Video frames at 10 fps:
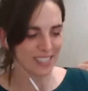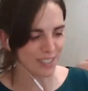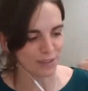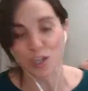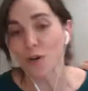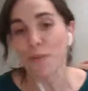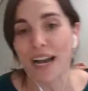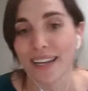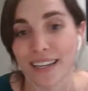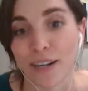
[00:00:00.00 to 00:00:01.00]
Joe
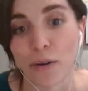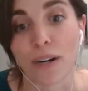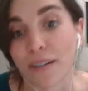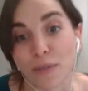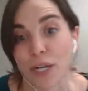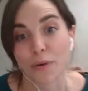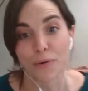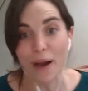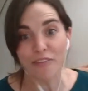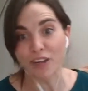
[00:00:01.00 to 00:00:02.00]
Biden or,
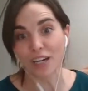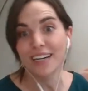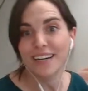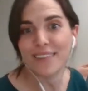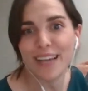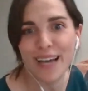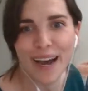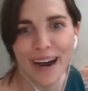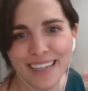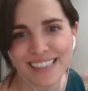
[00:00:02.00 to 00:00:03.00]
whoever.
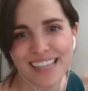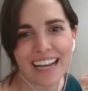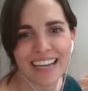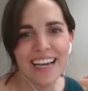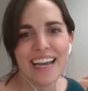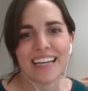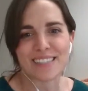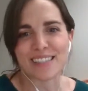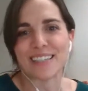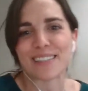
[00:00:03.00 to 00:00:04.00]
It's like,
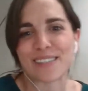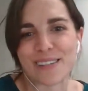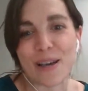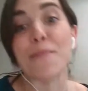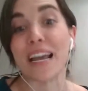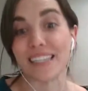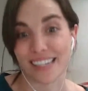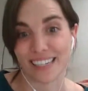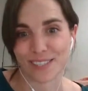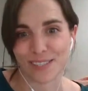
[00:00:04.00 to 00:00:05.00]
it's
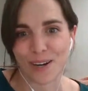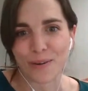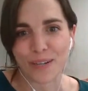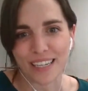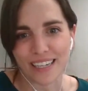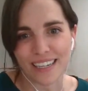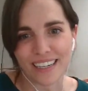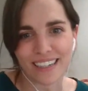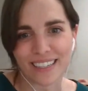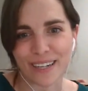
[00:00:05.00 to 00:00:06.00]
amazing. So
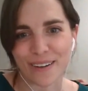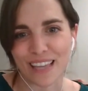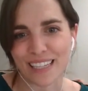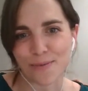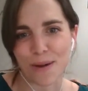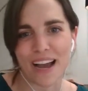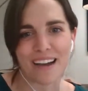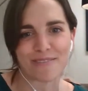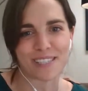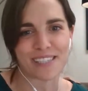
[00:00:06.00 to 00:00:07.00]
he, that's why I
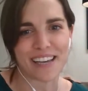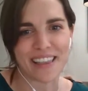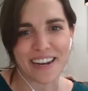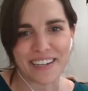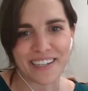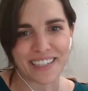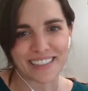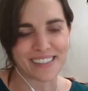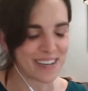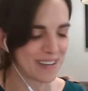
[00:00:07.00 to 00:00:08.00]
have to say that hug
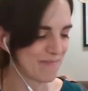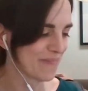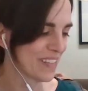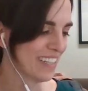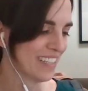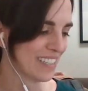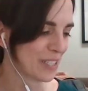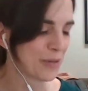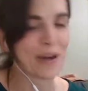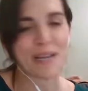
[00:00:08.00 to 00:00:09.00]
is
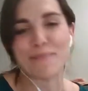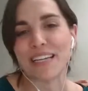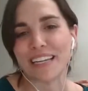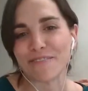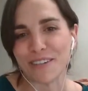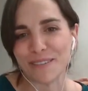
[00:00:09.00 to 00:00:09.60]
quite meaningful.